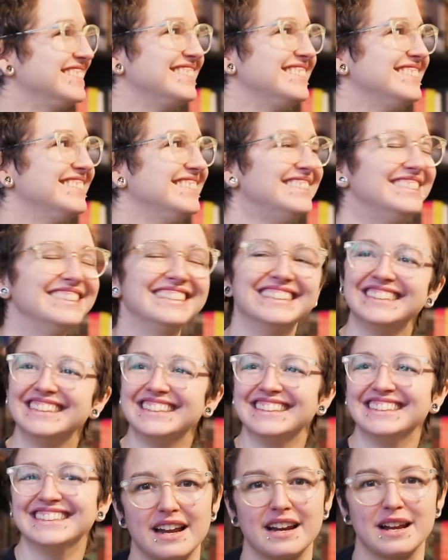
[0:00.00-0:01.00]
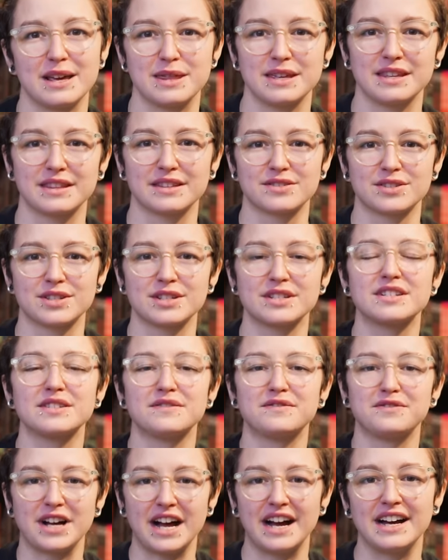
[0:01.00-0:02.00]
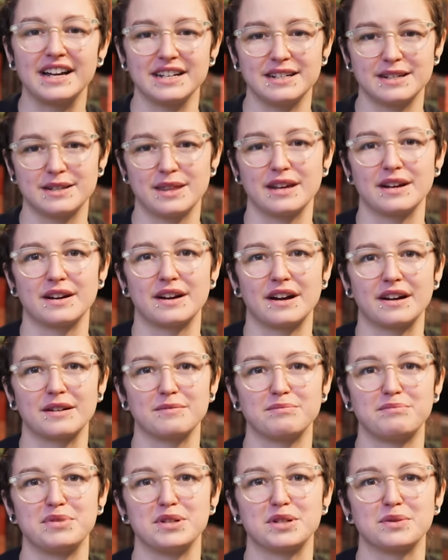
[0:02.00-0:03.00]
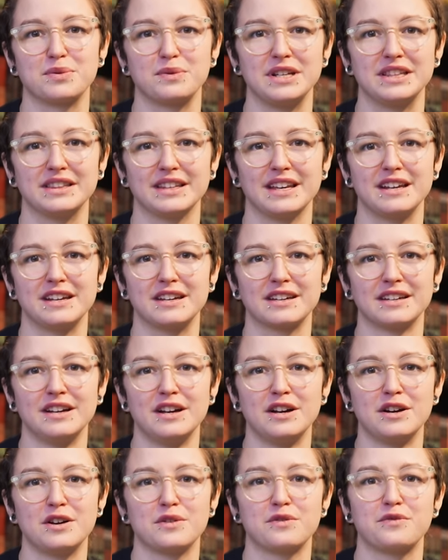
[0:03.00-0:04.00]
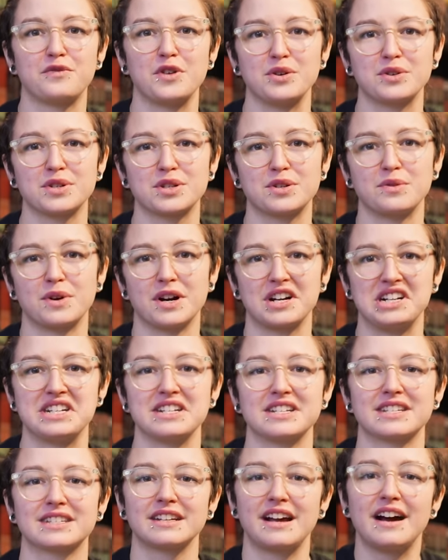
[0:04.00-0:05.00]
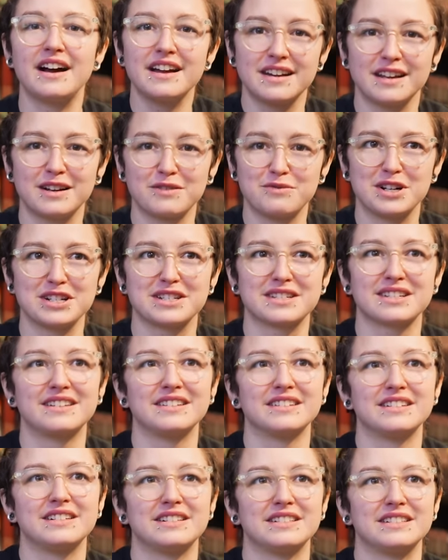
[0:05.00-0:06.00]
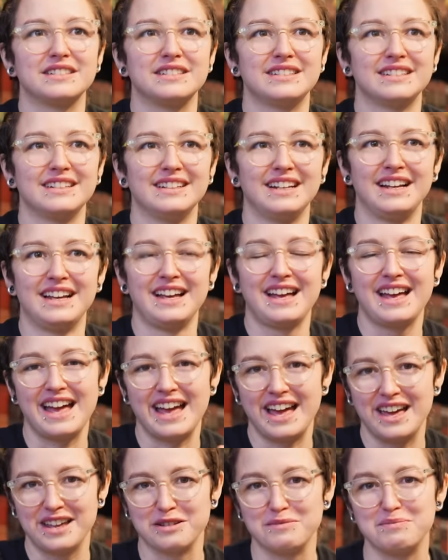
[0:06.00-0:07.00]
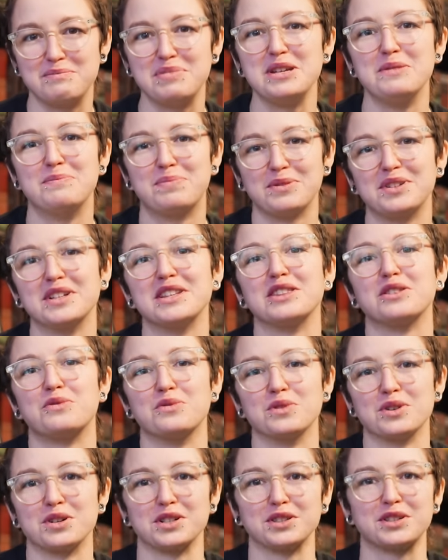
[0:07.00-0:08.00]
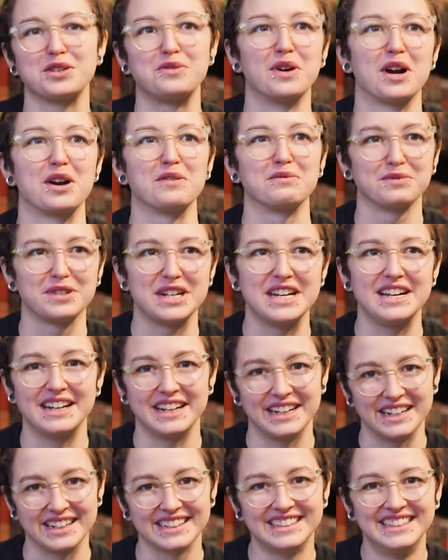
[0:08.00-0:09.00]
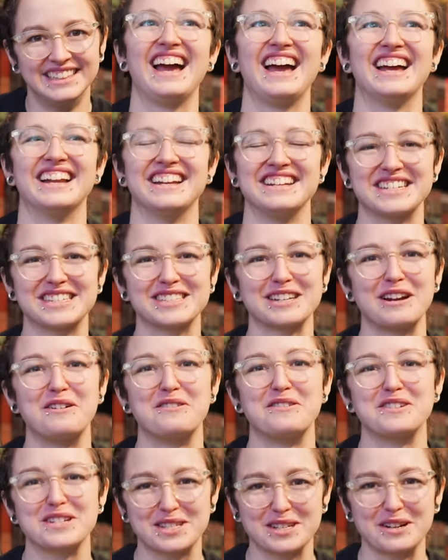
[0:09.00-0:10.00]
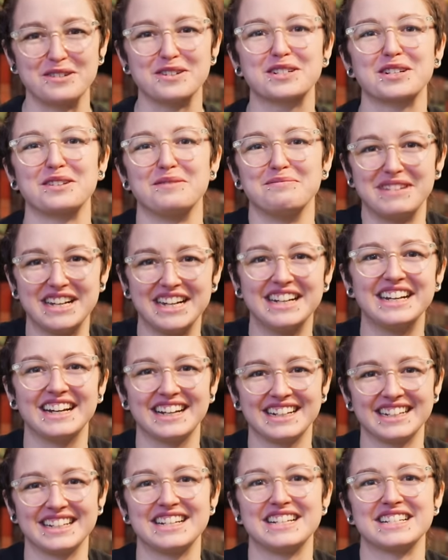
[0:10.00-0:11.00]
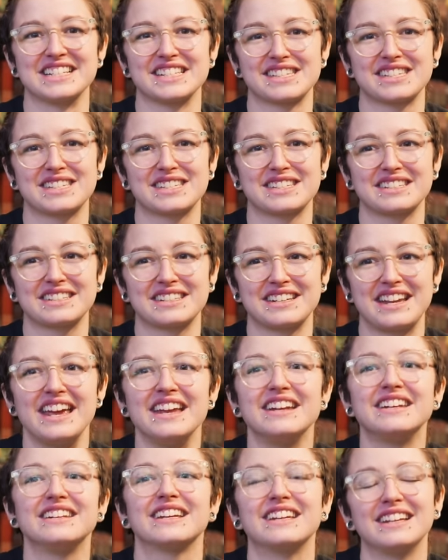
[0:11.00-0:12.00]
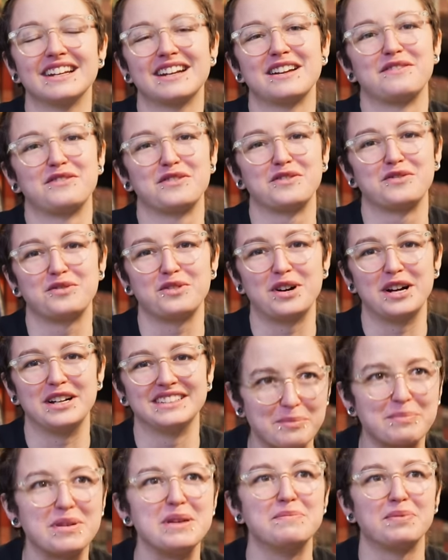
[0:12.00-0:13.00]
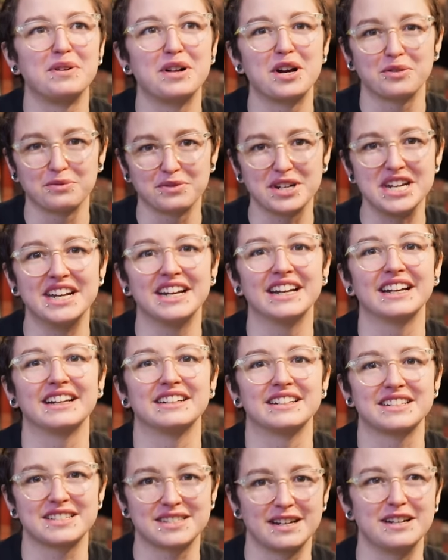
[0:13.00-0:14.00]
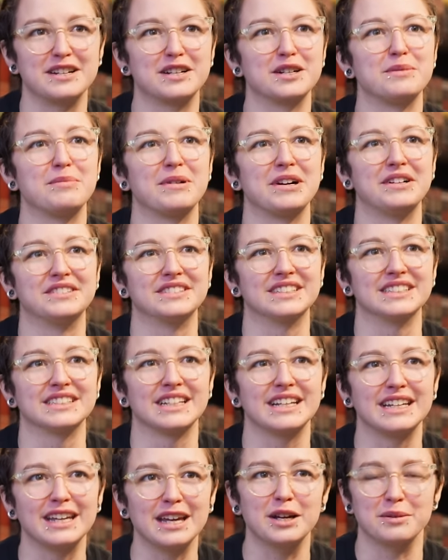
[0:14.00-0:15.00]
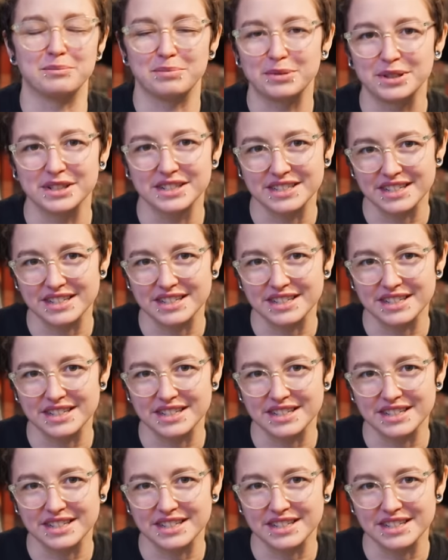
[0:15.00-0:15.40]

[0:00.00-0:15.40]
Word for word: old school and I think there's a divide there between like folks who are deciding what's good and people in the world who are reading. And so social media is indicative of what people are reading and excited about and they can't put it